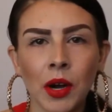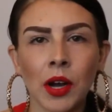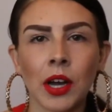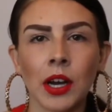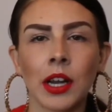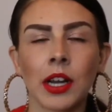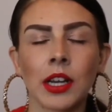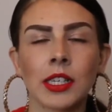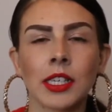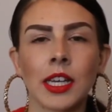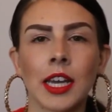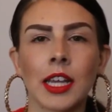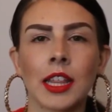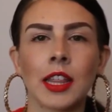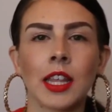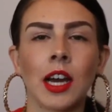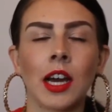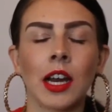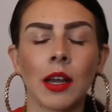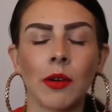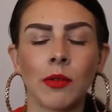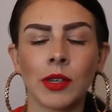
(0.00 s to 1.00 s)
product I
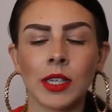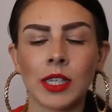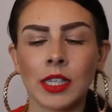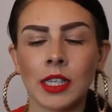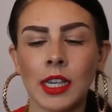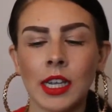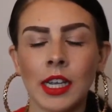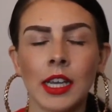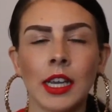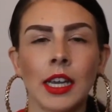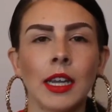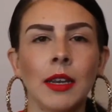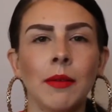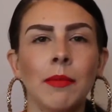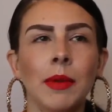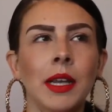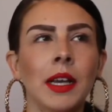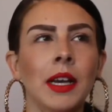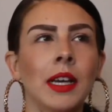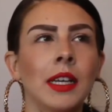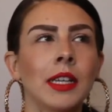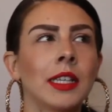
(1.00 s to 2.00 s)
thought I would sneak in
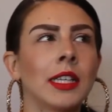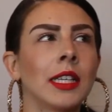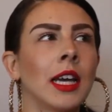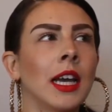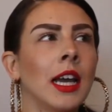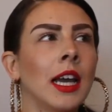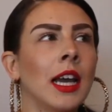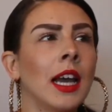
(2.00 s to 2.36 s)
because